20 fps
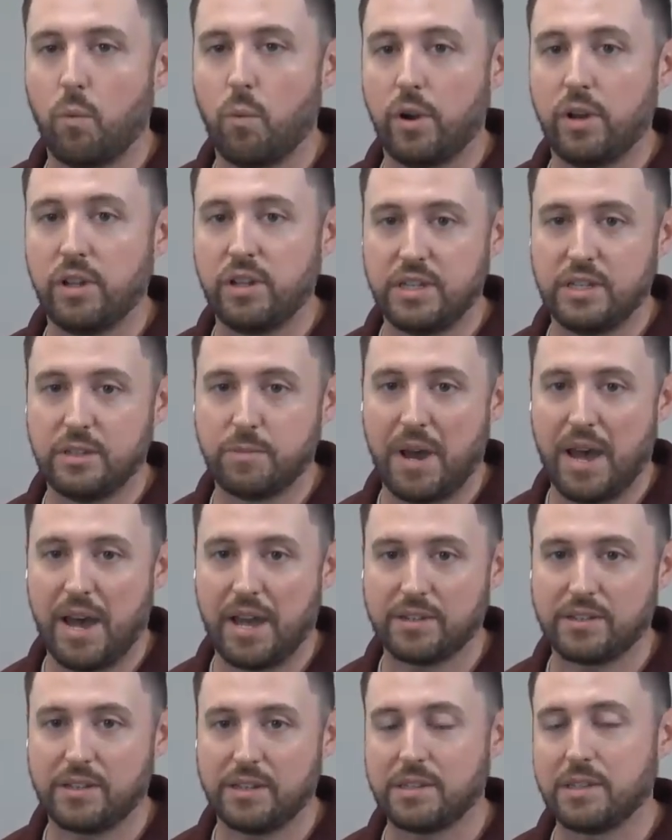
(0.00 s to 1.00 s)
one of these
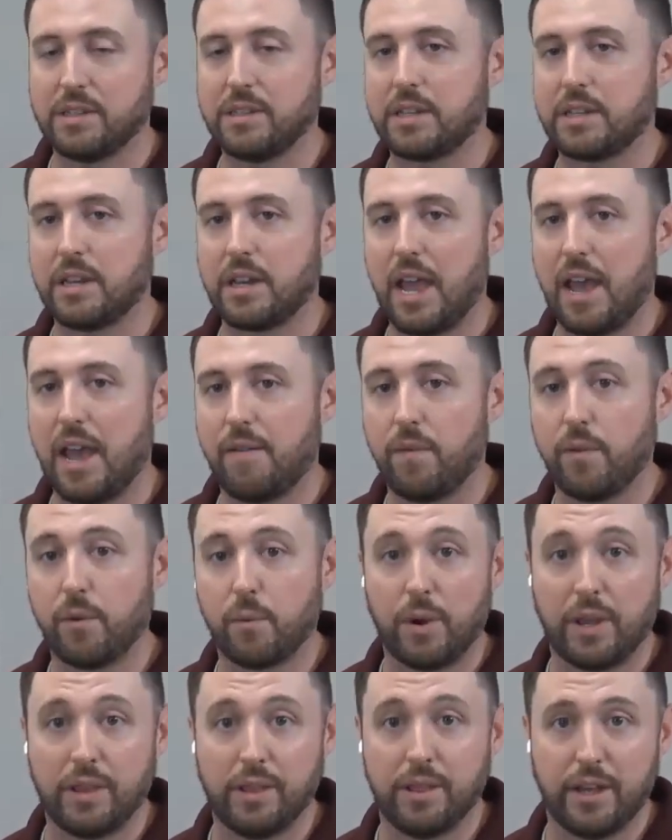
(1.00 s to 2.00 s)
boxes is going to have
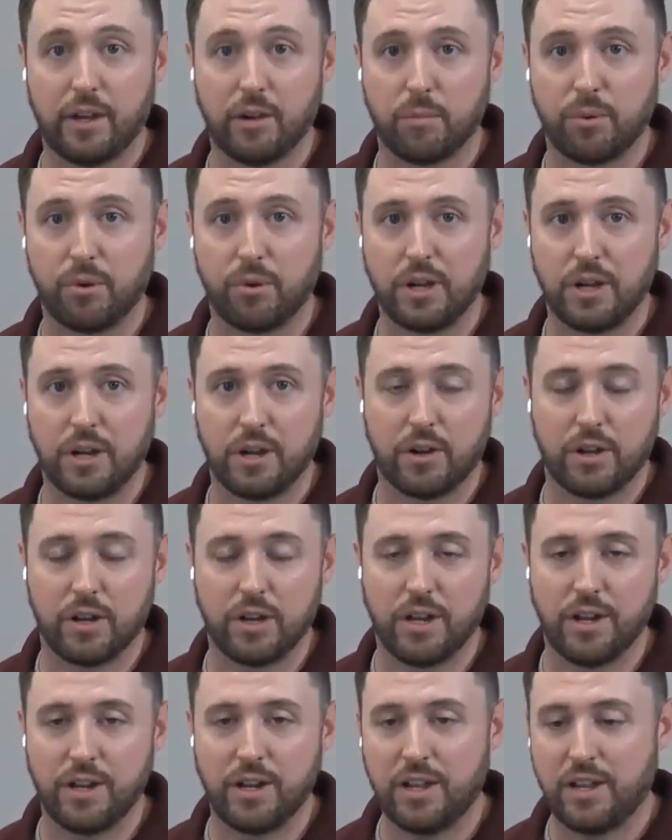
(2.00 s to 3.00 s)
the red letter printing
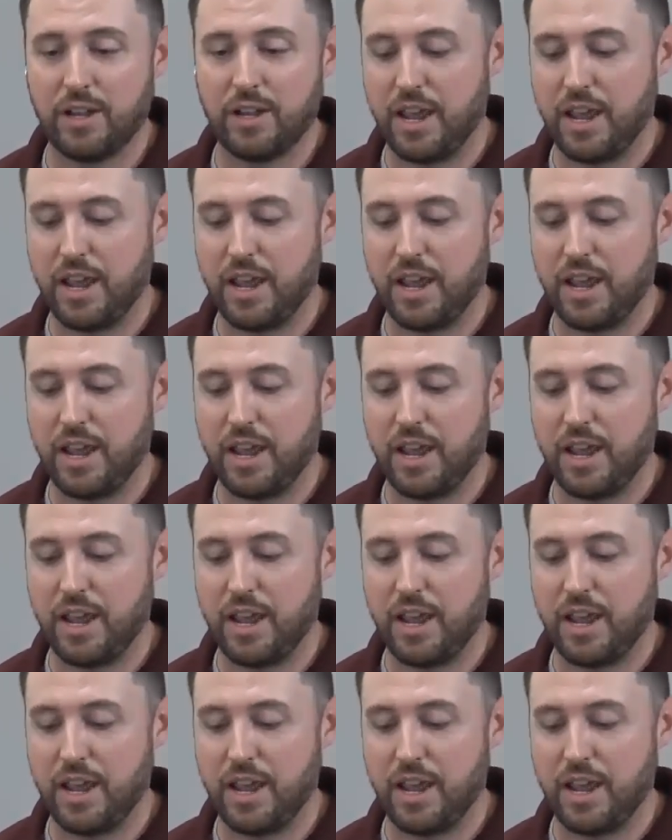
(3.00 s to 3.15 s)
on it.